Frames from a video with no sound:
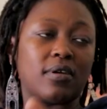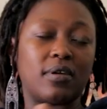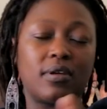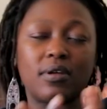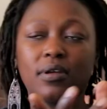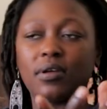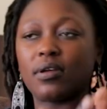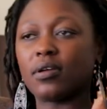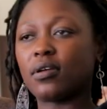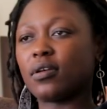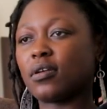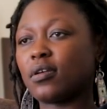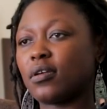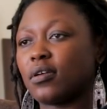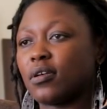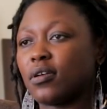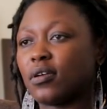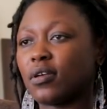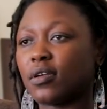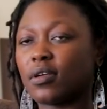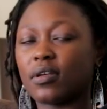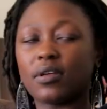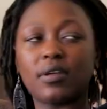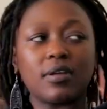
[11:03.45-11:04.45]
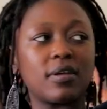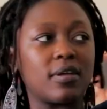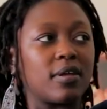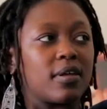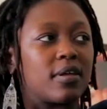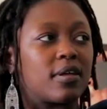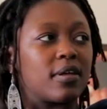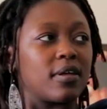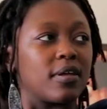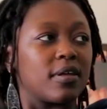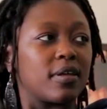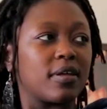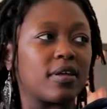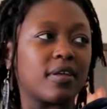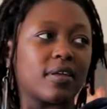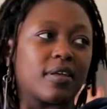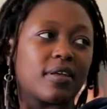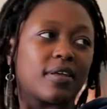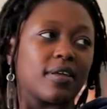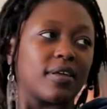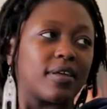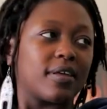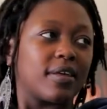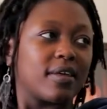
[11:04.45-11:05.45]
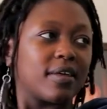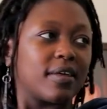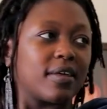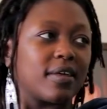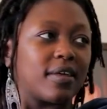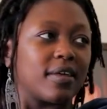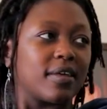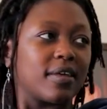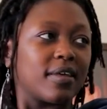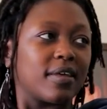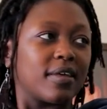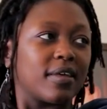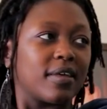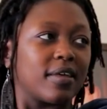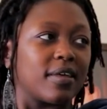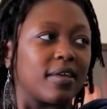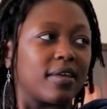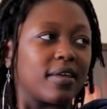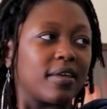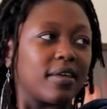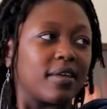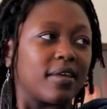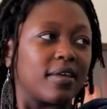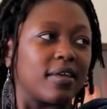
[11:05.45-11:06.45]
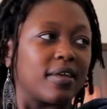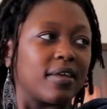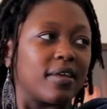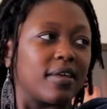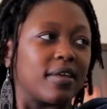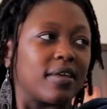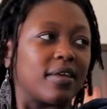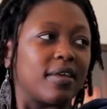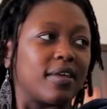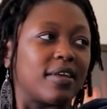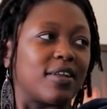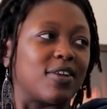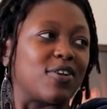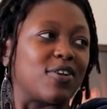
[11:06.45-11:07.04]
(silent)